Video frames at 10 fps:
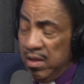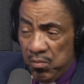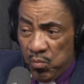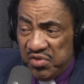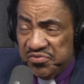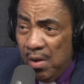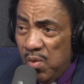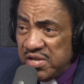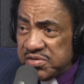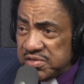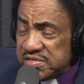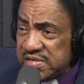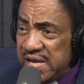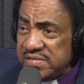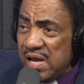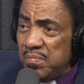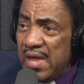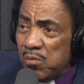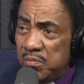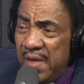when someone say something
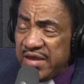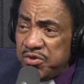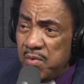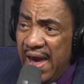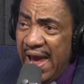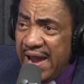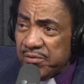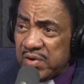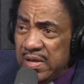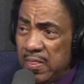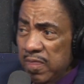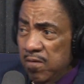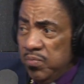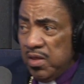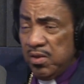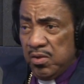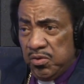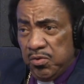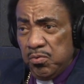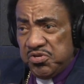that would make you angry,
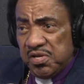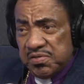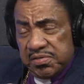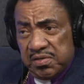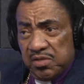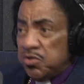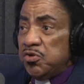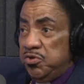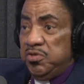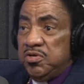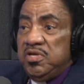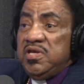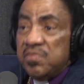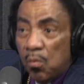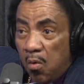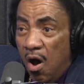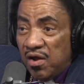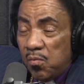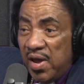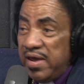you either walk
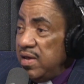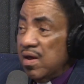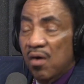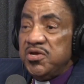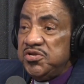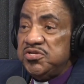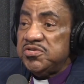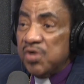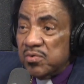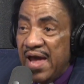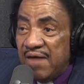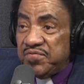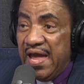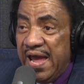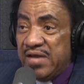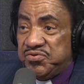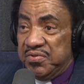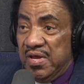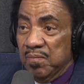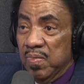away or you just don't have to answer
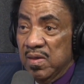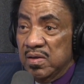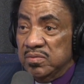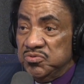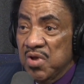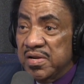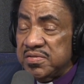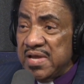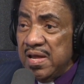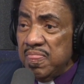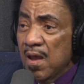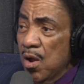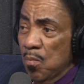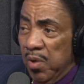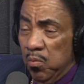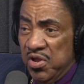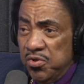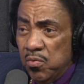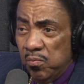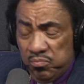them. You understand? But when
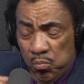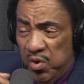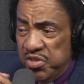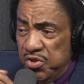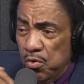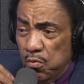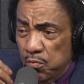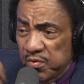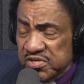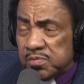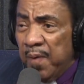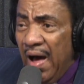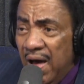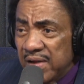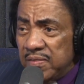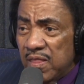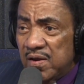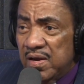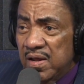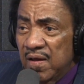you respond,
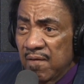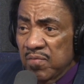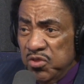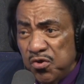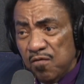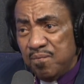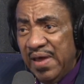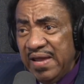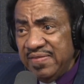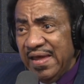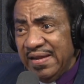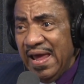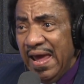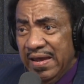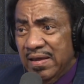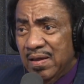you have made their day.